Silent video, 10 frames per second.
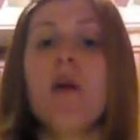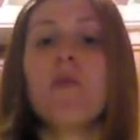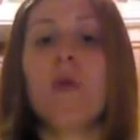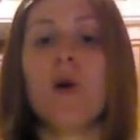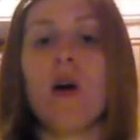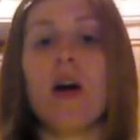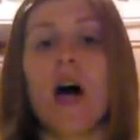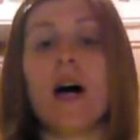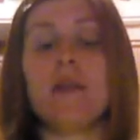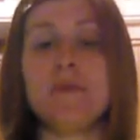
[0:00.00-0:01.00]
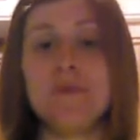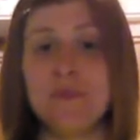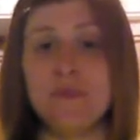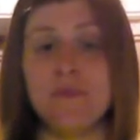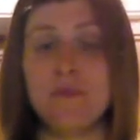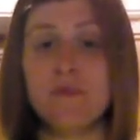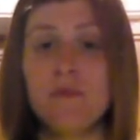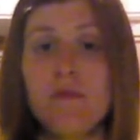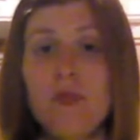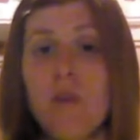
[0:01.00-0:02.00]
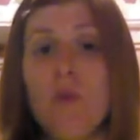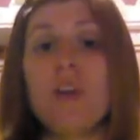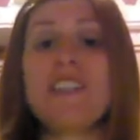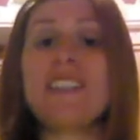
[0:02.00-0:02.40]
a more